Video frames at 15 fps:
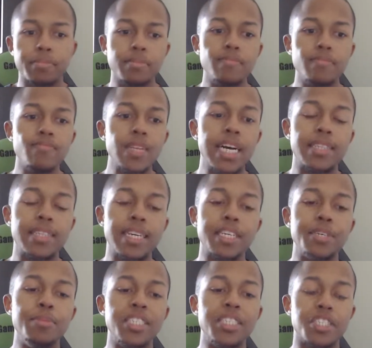I think you
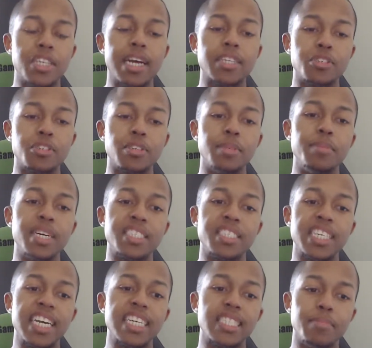mean Sasori because he
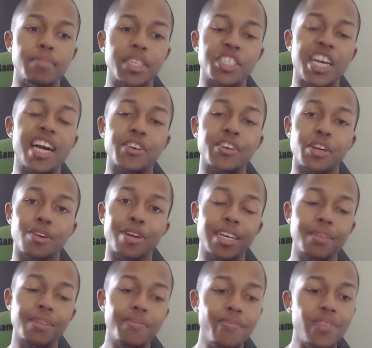has a much higher degree
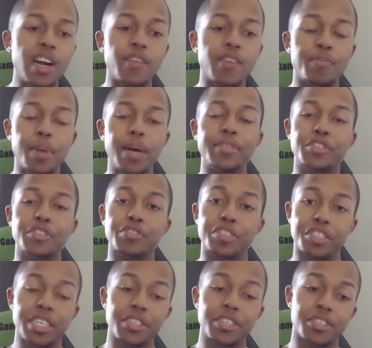of puppetry
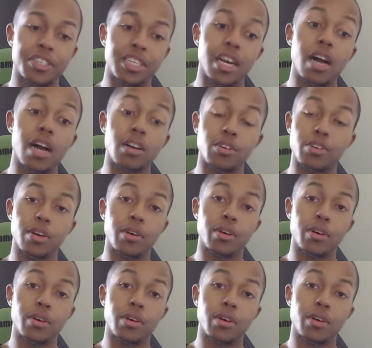skills than Kankuro.